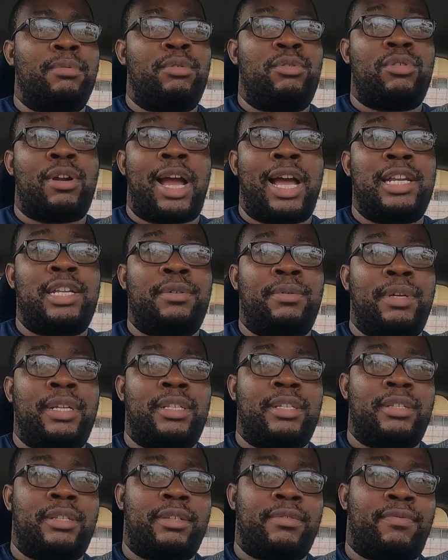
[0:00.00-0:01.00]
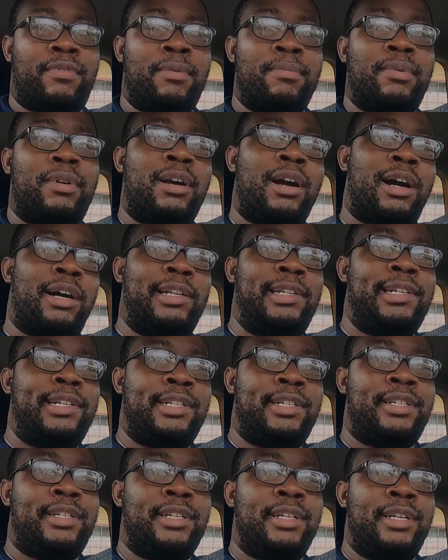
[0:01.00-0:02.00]
graduates from
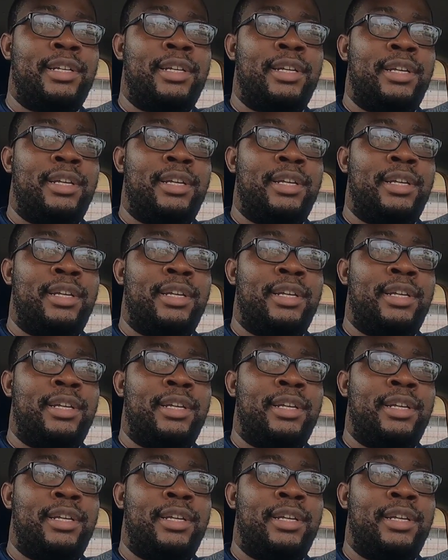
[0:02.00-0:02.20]
college.